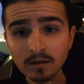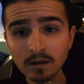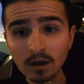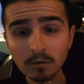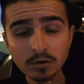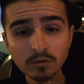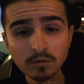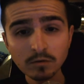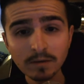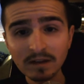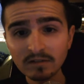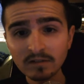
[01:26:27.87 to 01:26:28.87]
I wish you all the
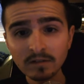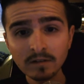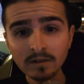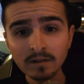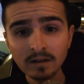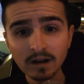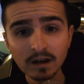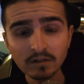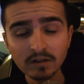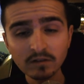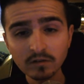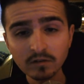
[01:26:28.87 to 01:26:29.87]
best. And I'll
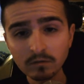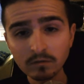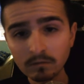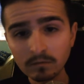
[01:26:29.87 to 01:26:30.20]
see you soon.